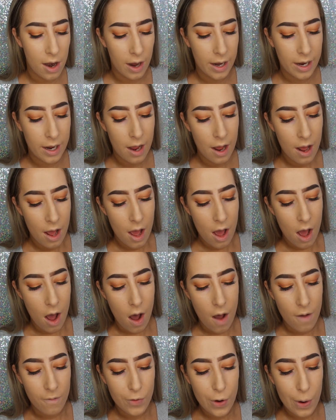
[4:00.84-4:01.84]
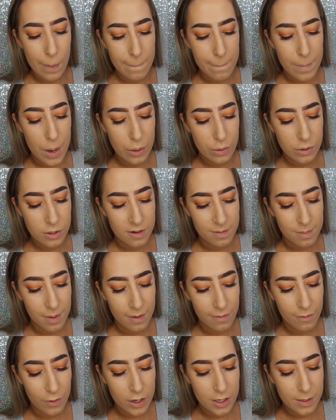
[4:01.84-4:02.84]
that like I've got most of
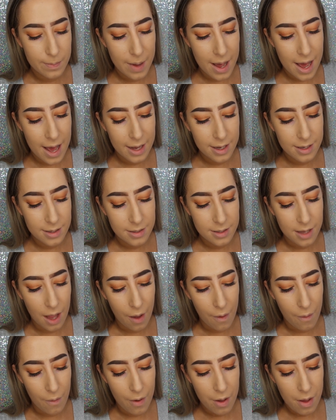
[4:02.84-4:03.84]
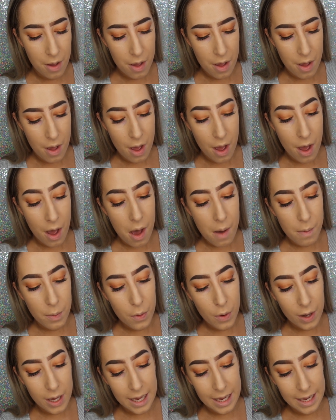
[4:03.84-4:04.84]
my voice back, so I'm
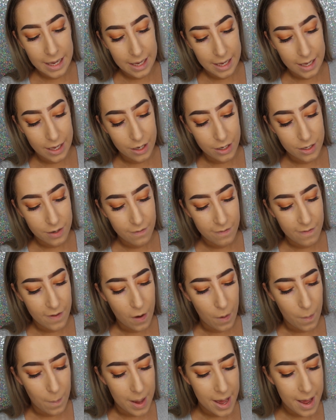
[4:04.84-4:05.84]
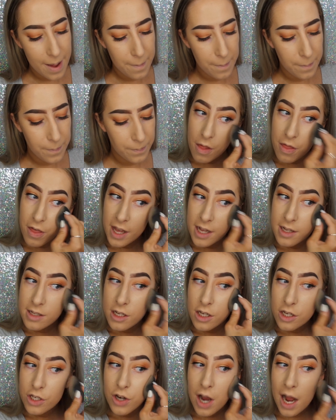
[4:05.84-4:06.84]
quite eager to film it. The things
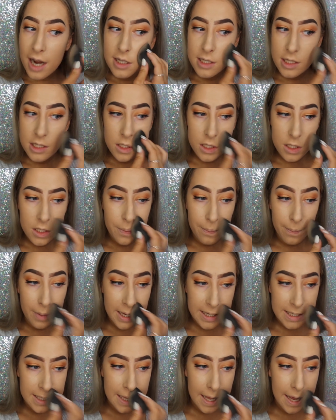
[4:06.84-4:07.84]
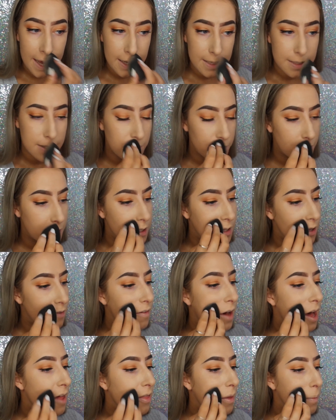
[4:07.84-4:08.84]
that attracted me to this was the
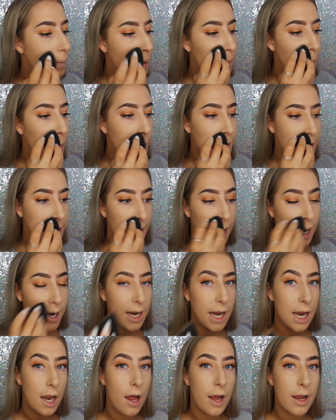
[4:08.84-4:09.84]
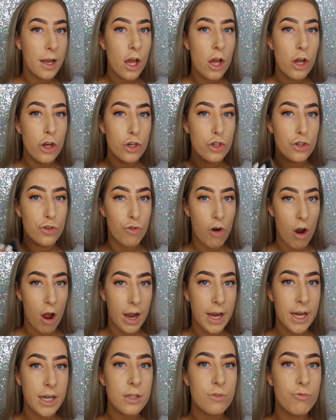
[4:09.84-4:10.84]
fact that people were saying it like
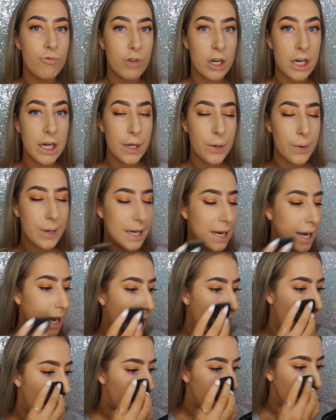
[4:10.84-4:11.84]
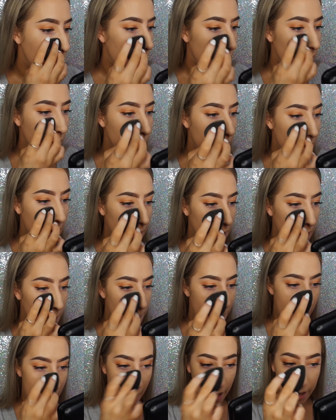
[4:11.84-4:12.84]
dried really quickly and it was like completely
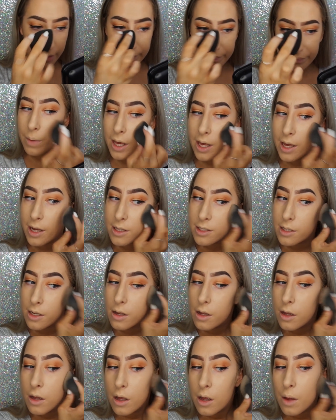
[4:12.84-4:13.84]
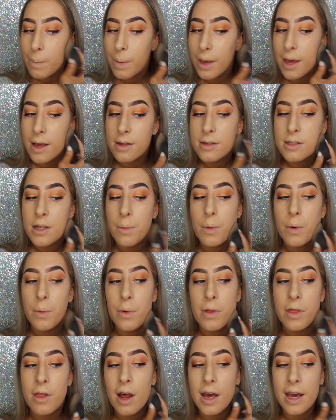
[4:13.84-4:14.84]
matte, because being someone
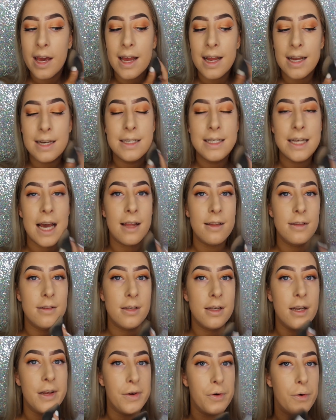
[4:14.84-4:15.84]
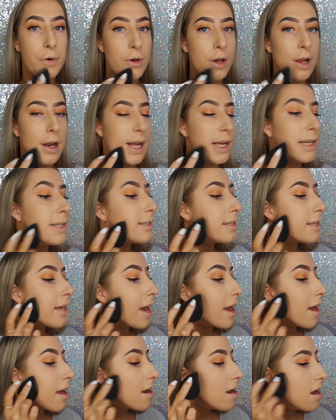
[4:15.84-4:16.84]
with like intensely oily
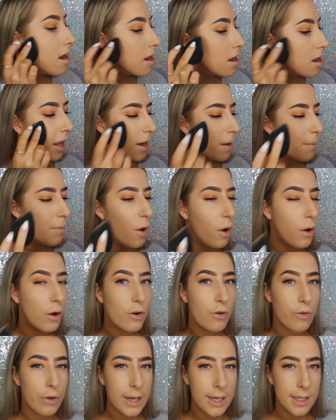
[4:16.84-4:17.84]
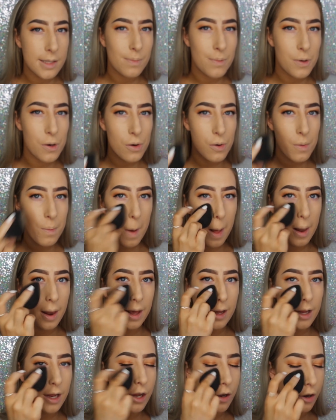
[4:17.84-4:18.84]
skin, like I'm not a grease ball, but
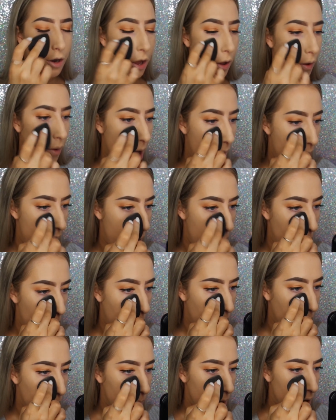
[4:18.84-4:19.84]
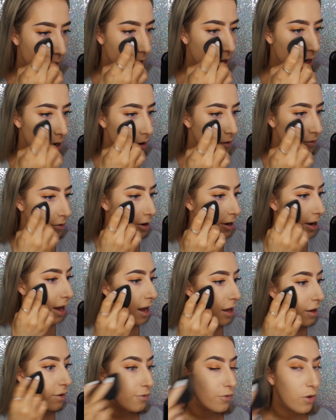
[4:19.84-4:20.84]
like, you know how by the end of the
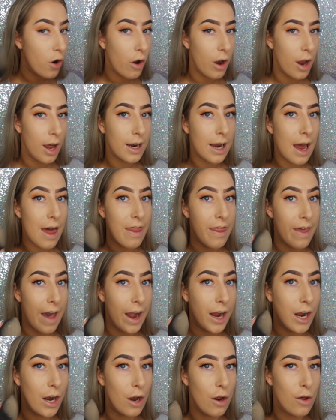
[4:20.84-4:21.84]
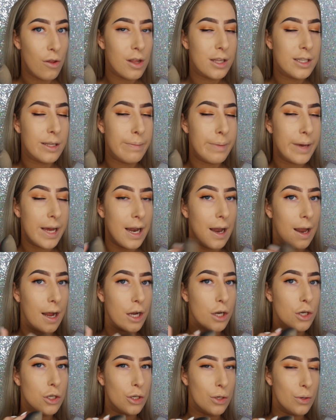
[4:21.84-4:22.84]
day you've got like that glow that's a bit
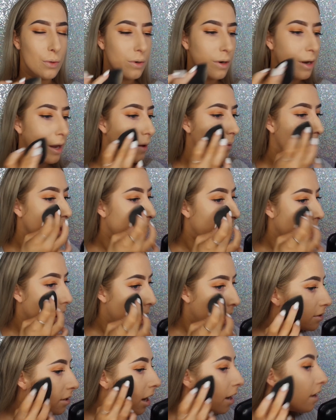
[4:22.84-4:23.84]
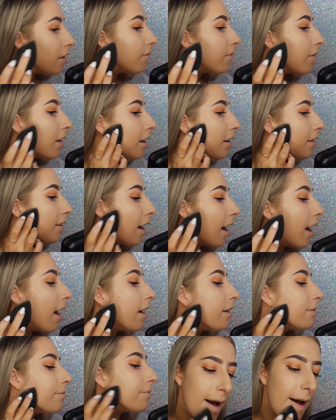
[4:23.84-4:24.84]
like too glowy, it's kind of like
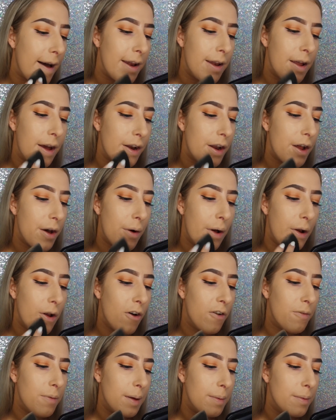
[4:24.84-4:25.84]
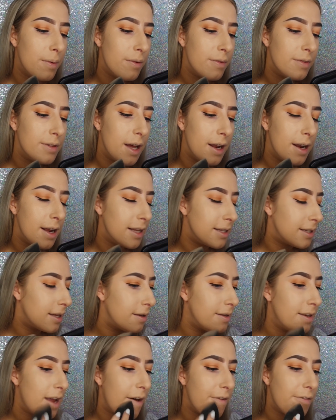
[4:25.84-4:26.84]
that. And I know a lot of people have said it's
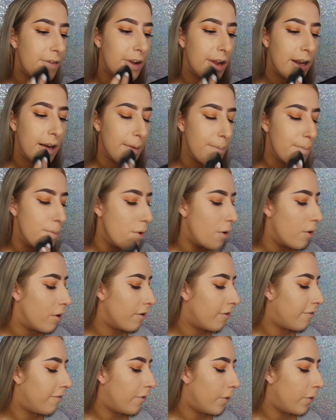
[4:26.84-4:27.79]
definitely more